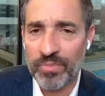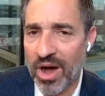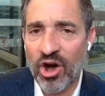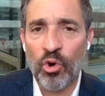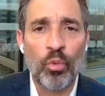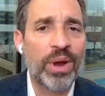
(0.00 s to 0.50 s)

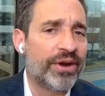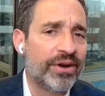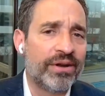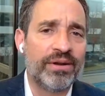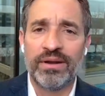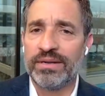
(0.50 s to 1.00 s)
small,
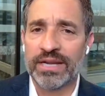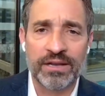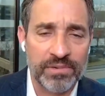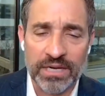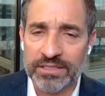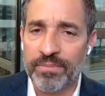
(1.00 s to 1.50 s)
weird,
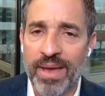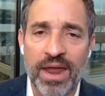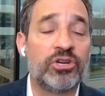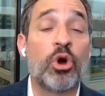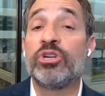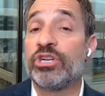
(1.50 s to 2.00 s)
doesn't
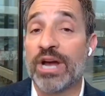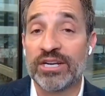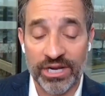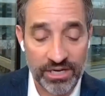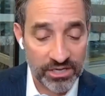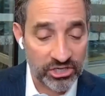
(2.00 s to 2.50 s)
matter. Don't
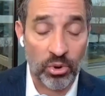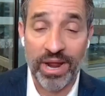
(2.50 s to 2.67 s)
judge it.